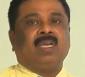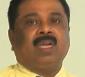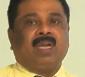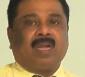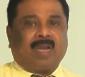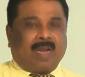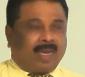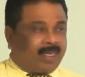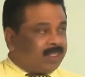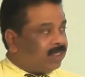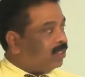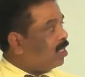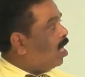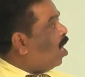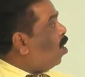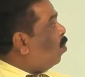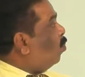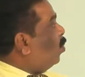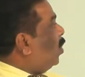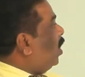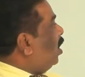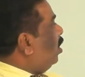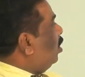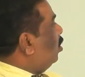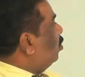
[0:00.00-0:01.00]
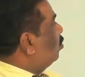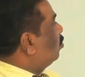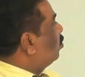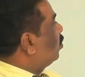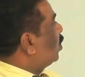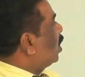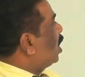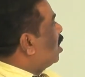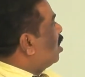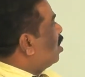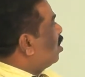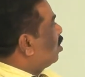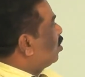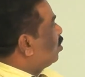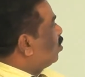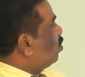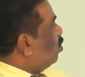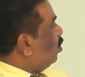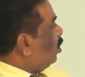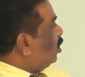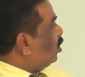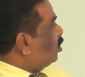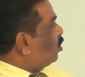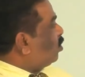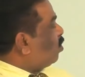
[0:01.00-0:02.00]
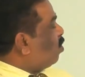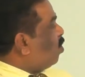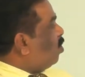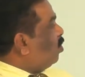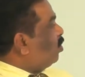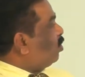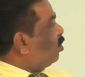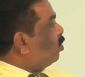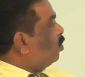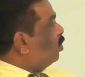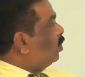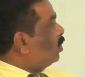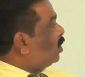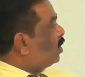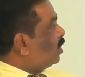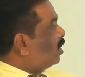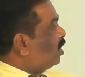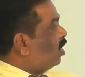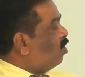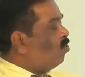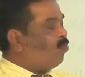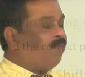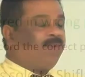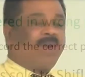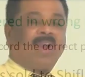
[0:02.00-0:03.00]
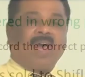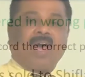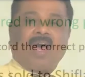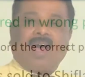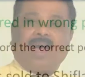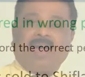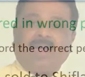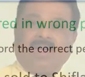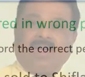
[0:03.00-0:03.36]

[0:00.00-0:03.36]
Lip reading: Example, goods sold to Sifla,